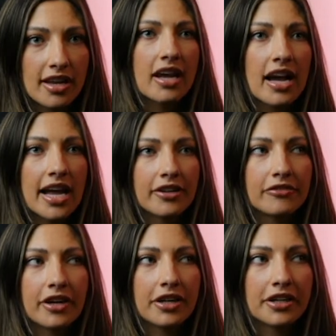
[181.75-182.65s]
I had a
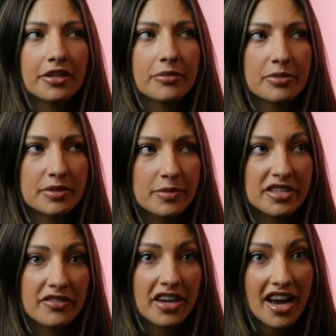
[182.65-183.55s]
very
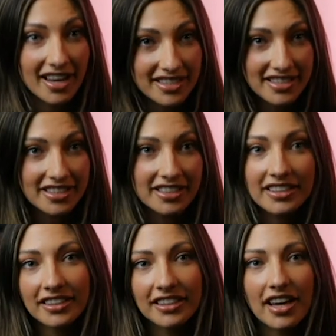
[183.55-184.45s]
specific idea
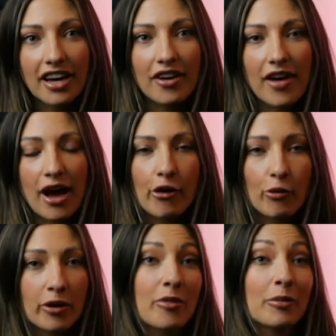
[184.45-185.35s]
of how I wanted
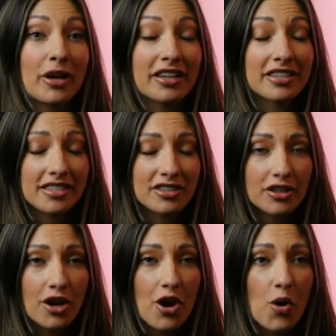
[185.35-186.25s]
my pregnancy to
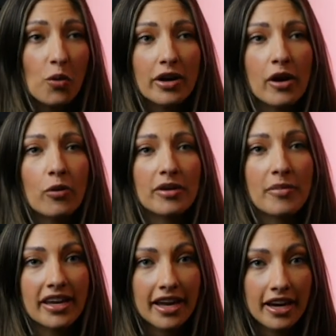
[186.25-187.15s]
go, what I wanted my
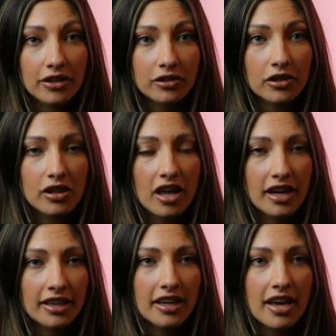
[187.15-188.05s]
care to look like,
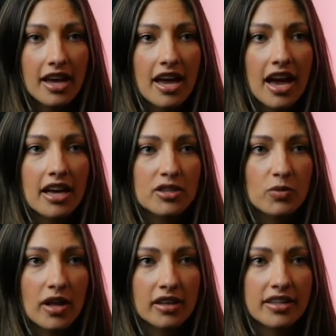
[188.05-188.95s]
as well
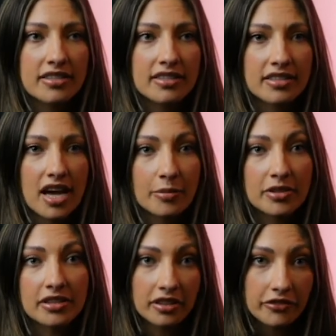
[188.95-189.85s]
as the type of
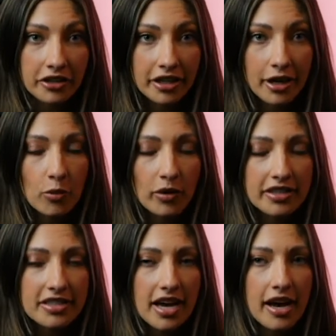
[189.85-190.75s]
delivery I wanted to
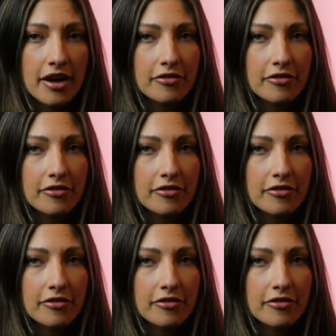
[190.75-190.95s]
have.